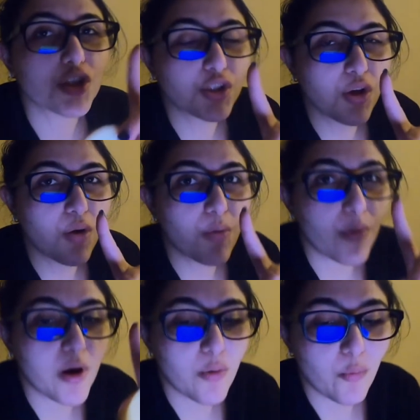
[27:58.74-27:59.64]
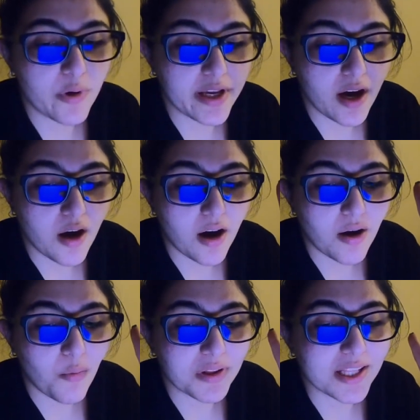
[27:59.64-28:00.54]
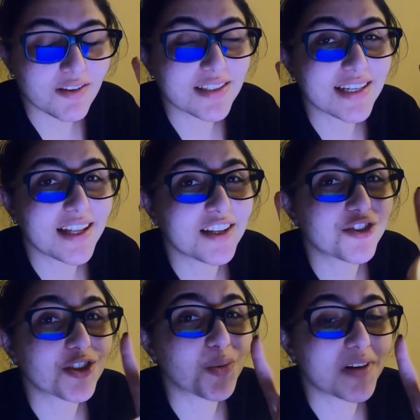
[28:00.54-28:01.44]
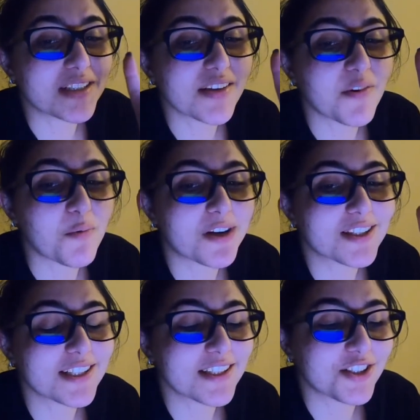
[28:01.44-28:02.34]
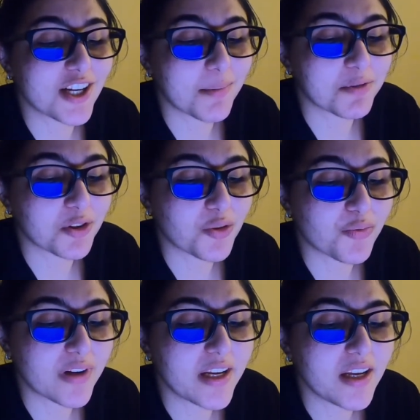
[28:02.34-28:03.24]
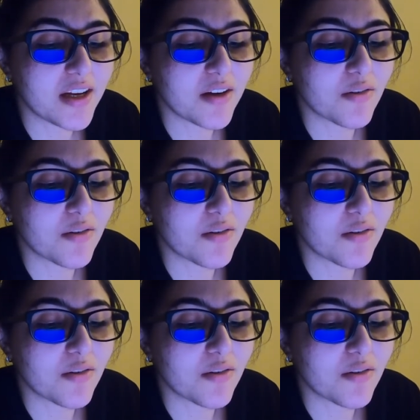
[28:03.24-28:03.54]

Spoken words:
So we got 1,927 words into chapter 3.